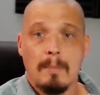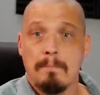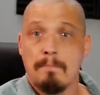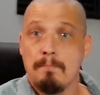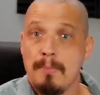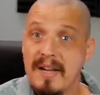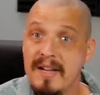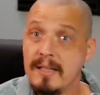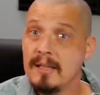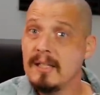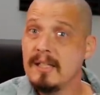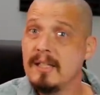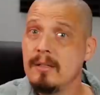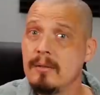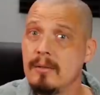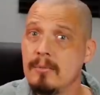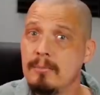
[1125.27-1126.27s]

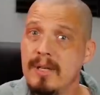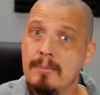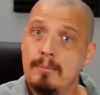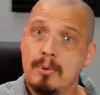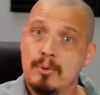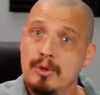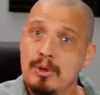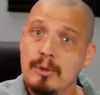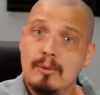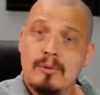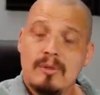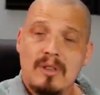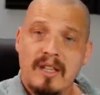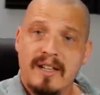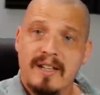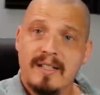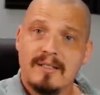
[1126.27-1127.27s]
Mainly, people choose
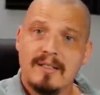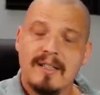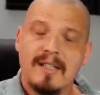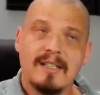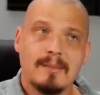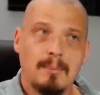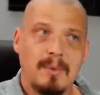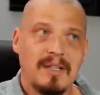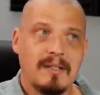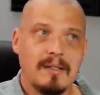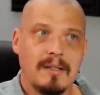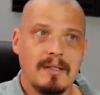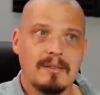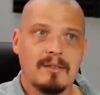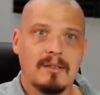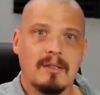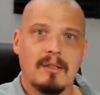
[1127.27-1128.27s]
Linux is
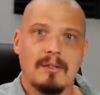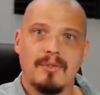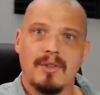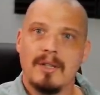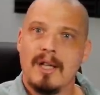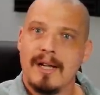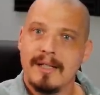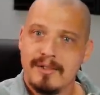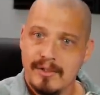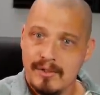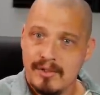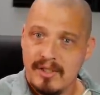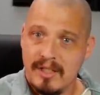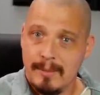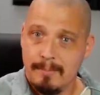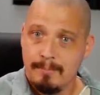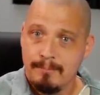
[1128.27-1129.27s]
because of the
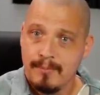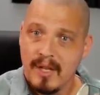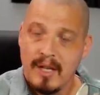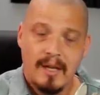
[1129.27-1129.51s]
licensing